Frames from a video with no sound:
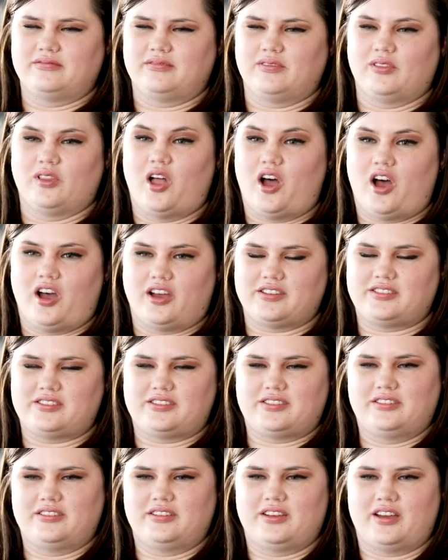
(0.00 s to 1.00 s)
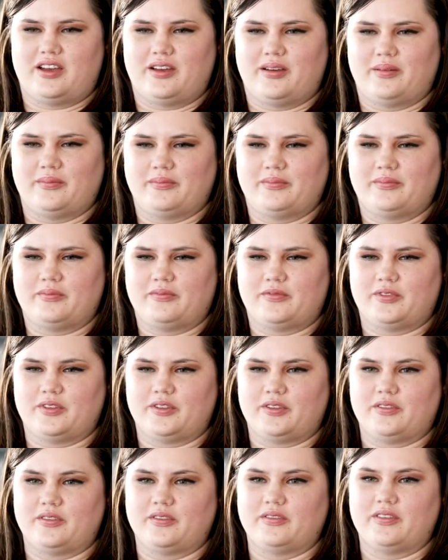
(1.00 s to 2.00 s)
lost for
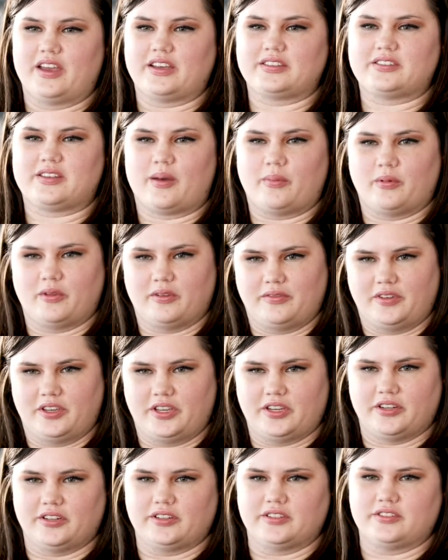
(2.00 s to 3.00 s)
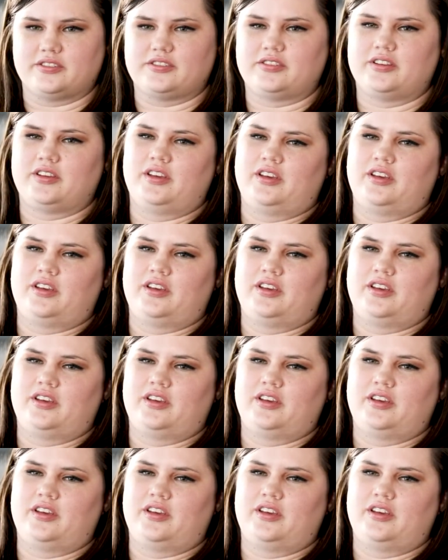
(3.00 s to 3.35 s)
the next couple of years,